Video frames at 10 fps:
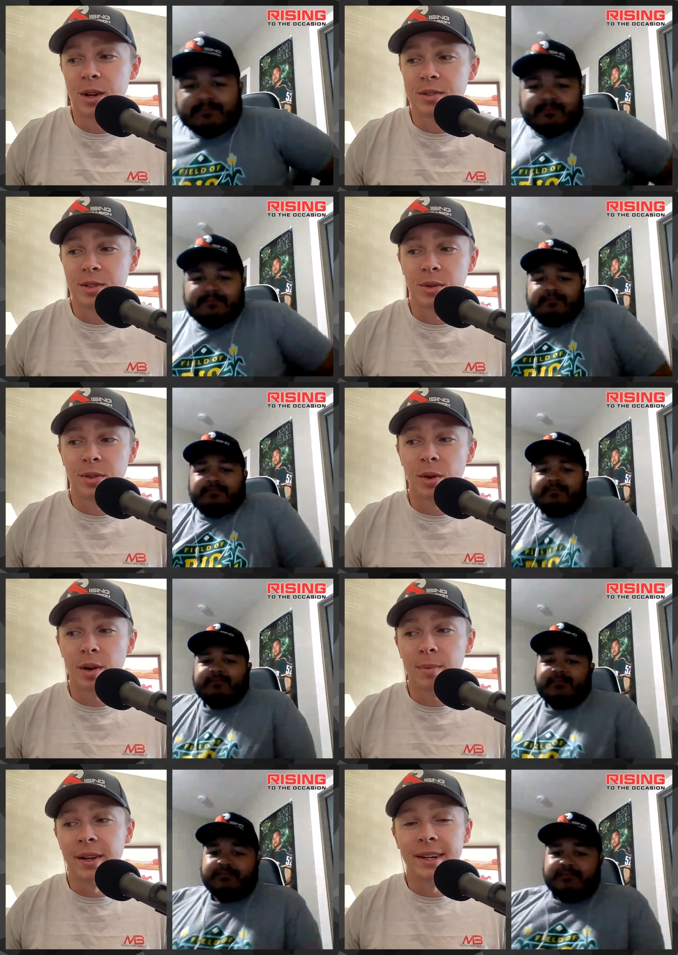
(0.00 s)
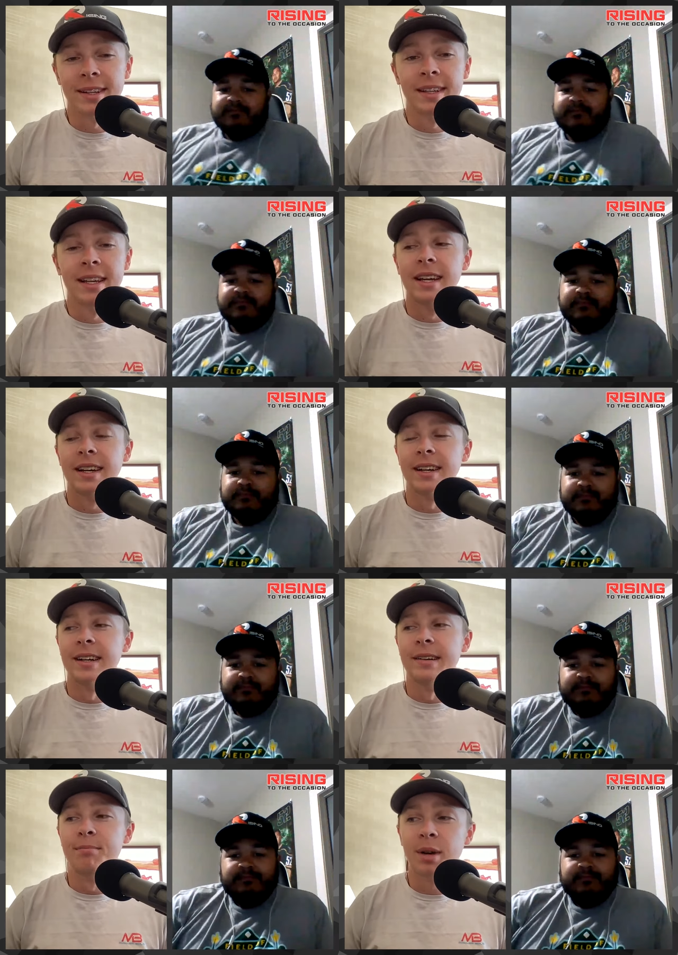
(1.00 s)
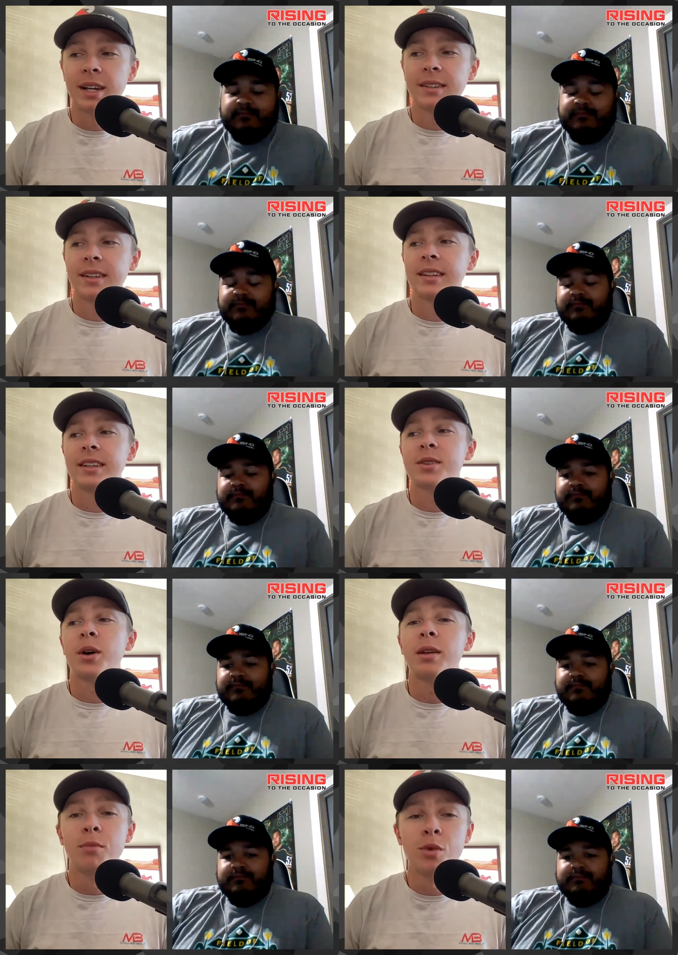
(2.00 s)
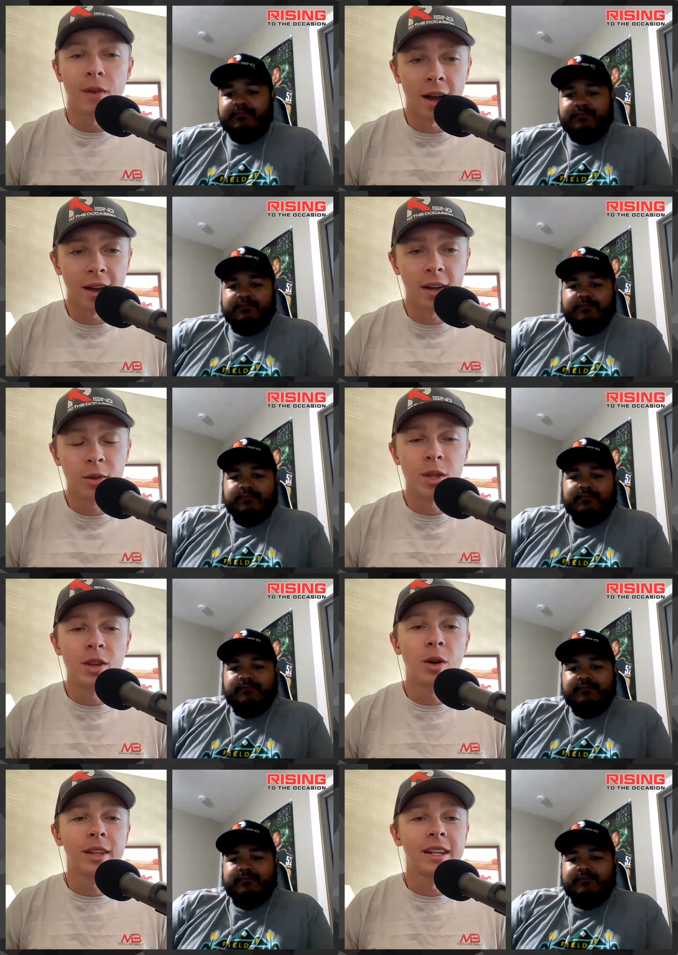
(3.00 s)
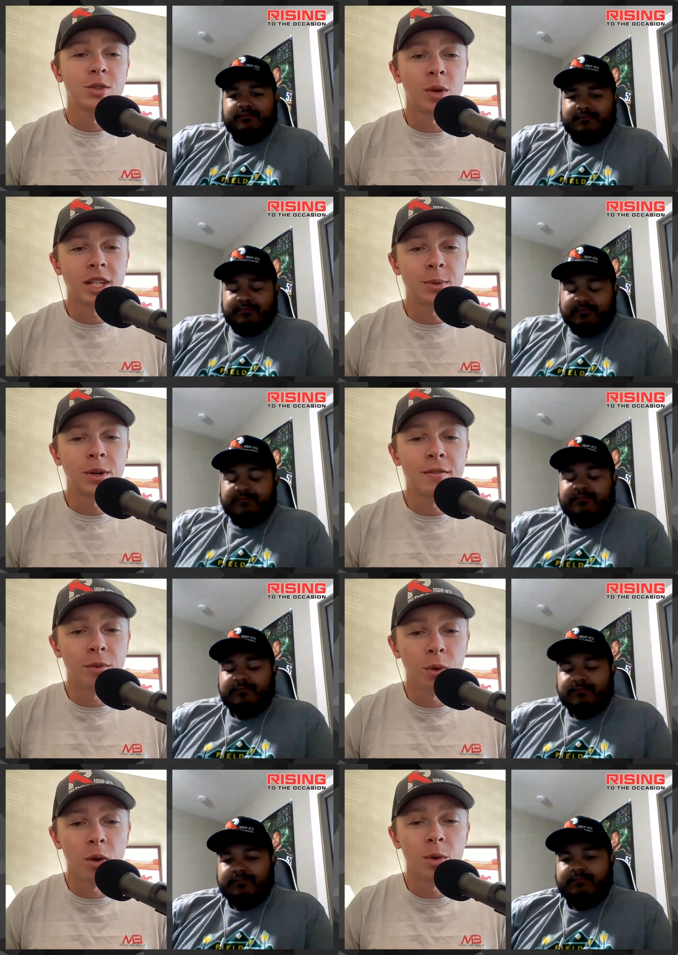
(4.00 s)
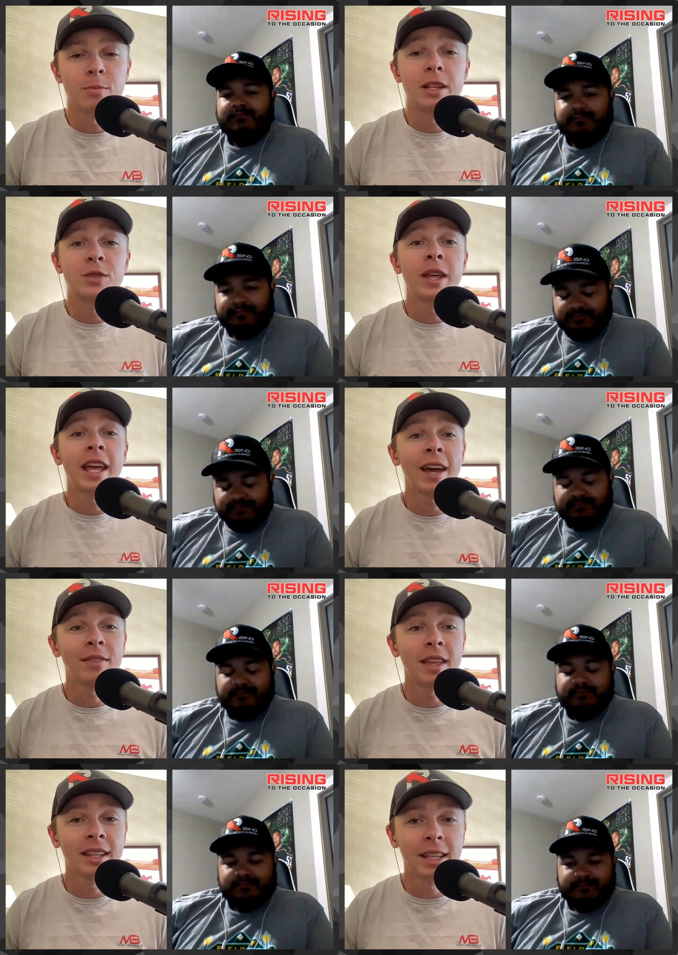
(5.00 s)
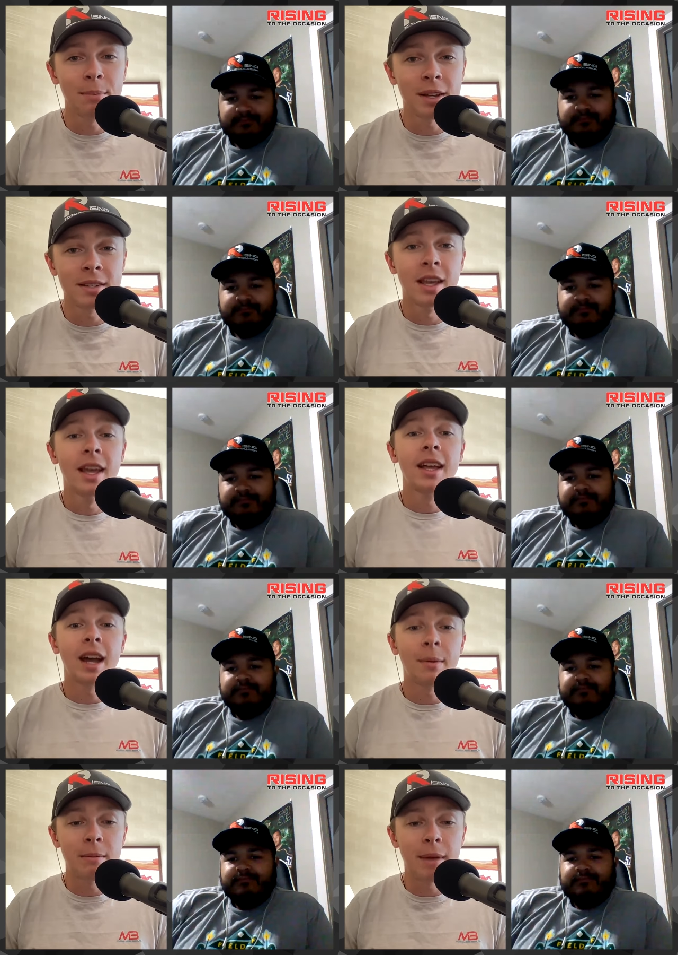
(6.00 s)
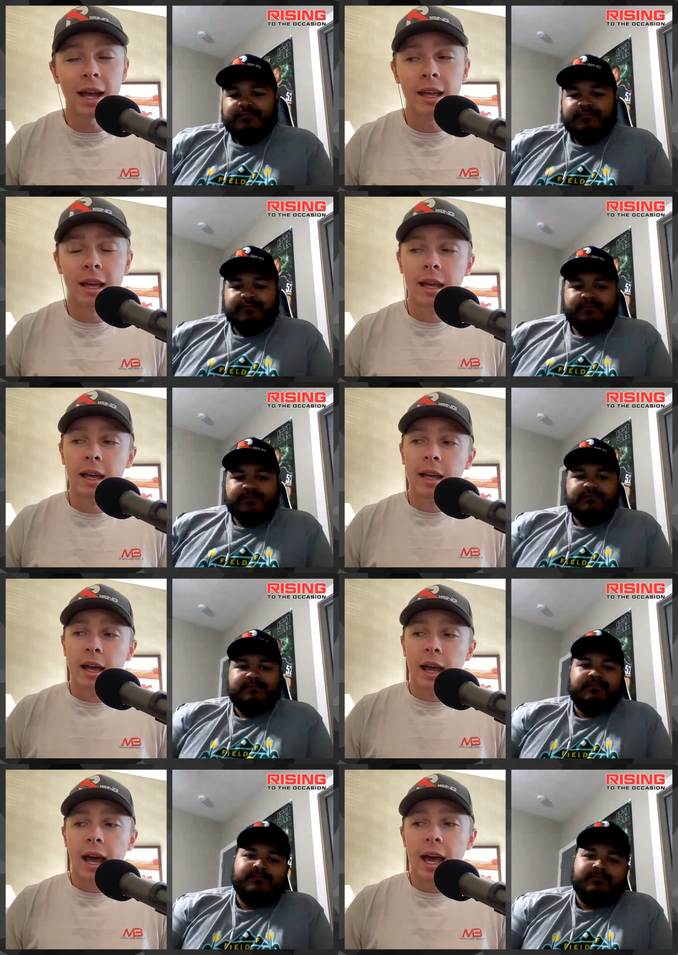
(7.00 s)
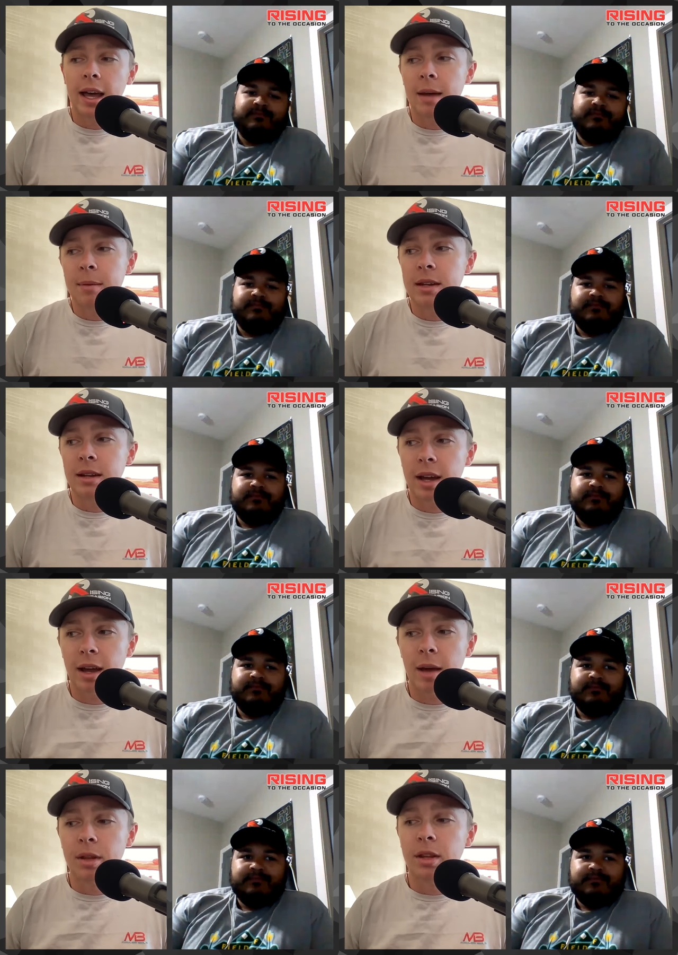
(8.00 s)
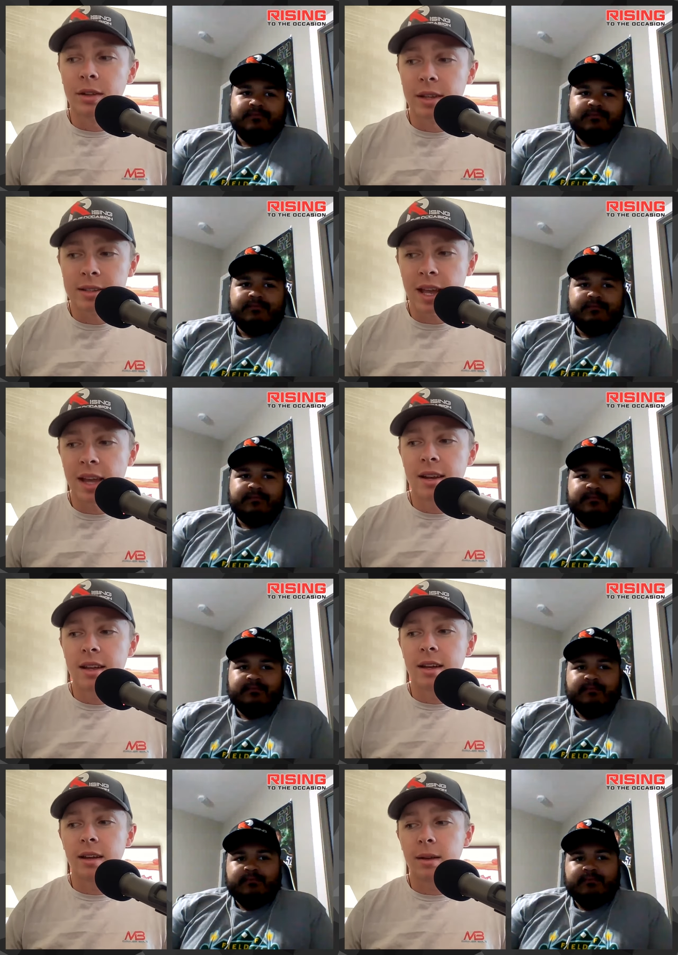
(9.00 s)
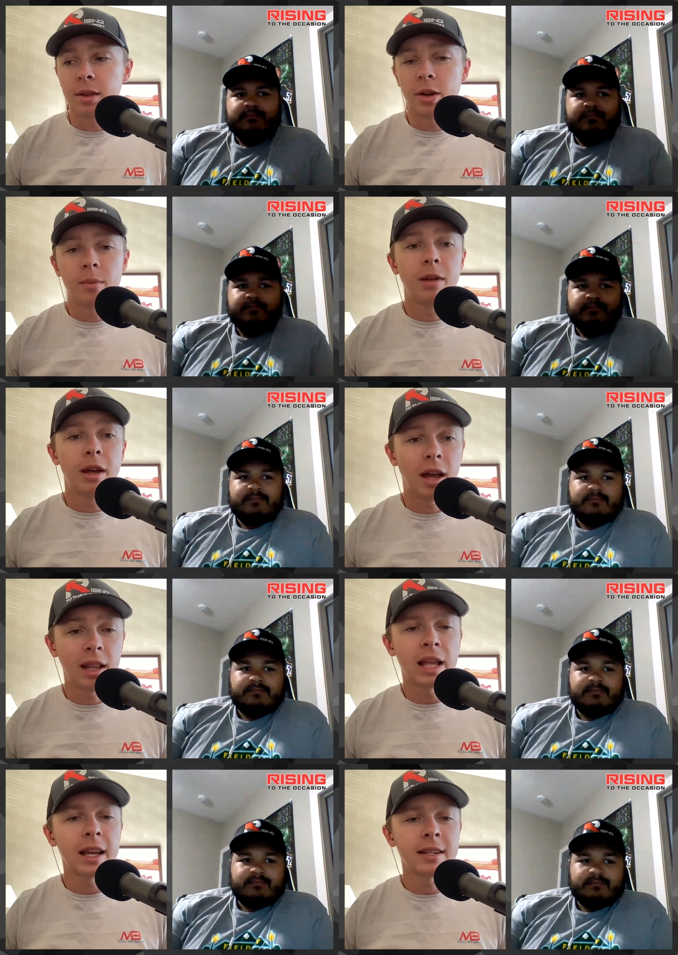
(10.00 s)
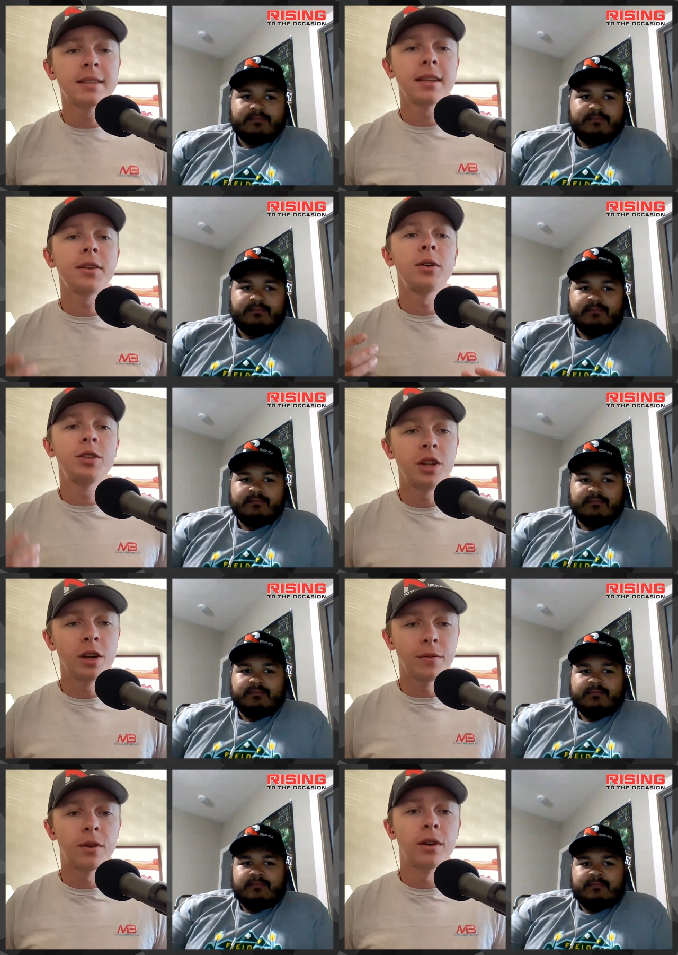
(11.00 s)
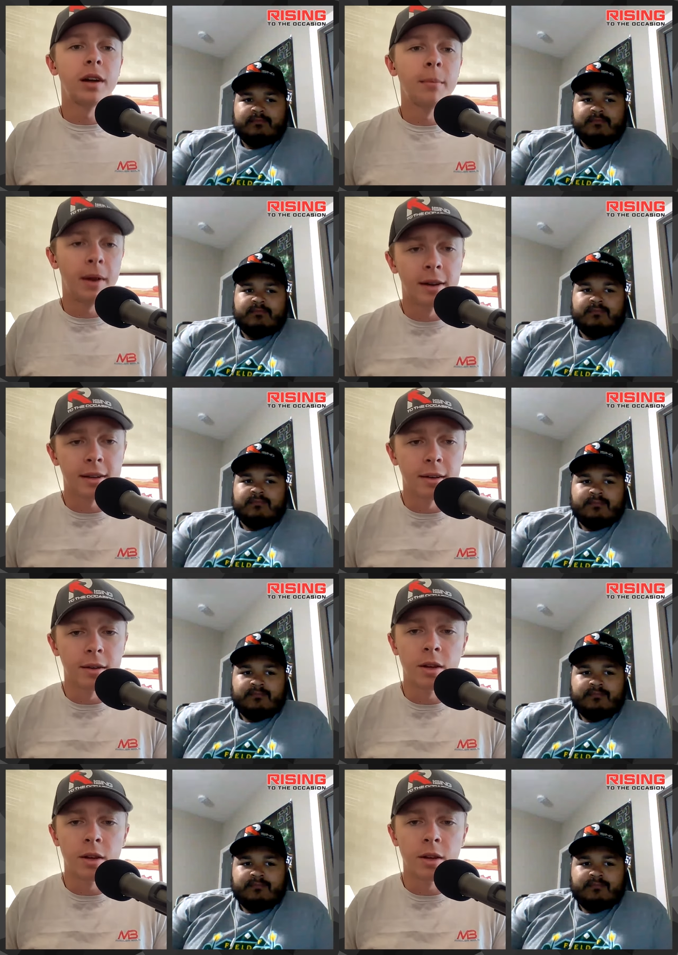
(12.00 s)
Speaker 1: else you would throw up there. Um, but let's go ahead and move on. We know that it's 2024, which means we have the Olympics coming back. I, I mean, I, am a little excited. Uh, uh, you know, I, I, like to sit there and cheer for America. You